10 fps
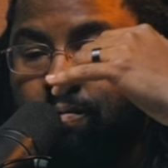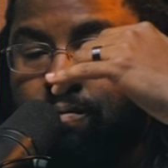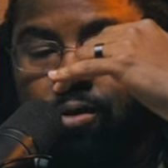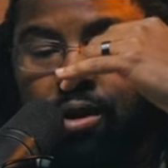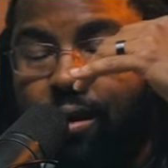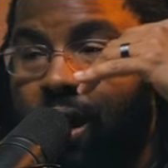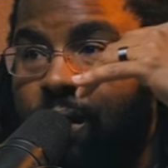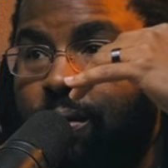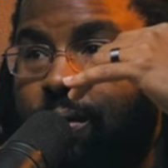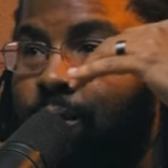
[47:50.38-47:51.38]
well,
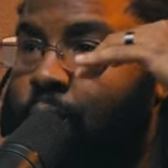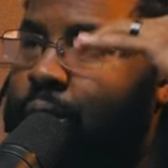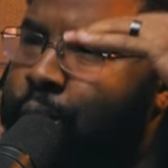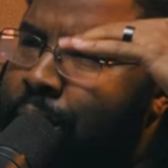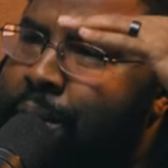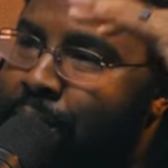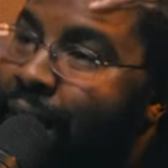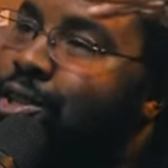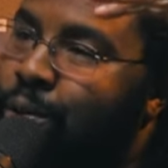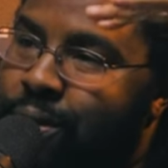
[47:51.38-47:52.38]
but can we be
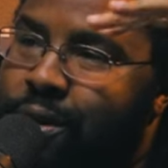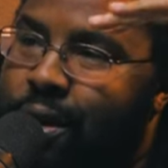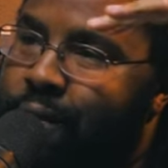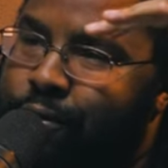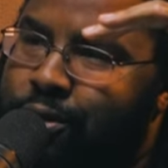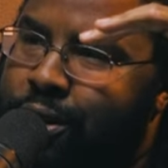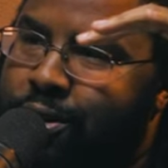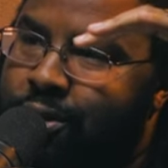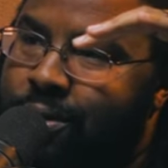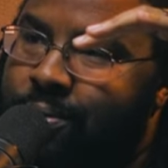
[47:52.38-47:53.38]
patient with the
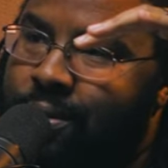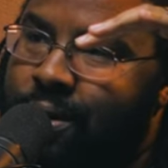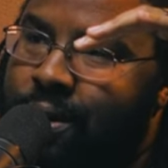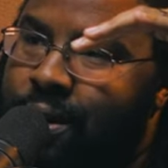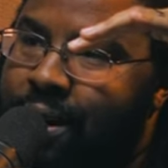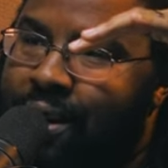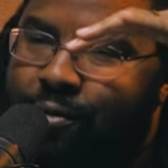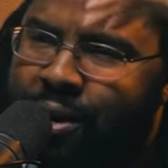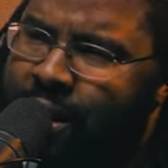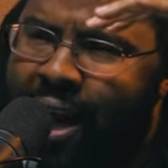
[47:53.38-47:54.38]
conversation? Mm. And if
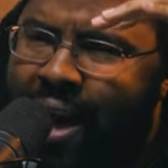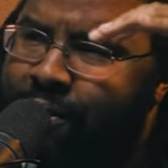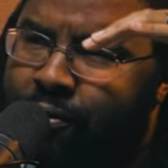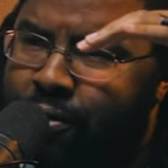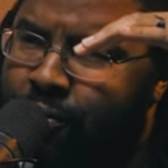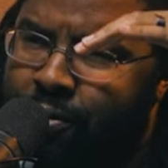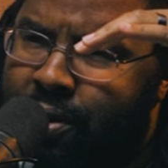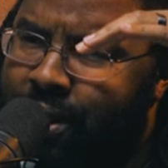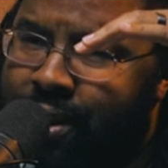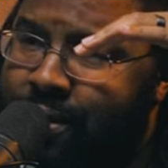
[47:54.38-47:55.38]
we need to have it for a few
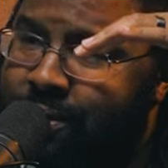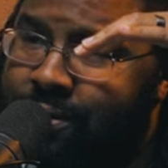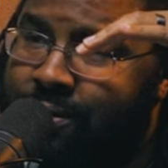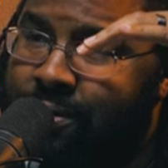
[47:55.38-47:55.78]
decades,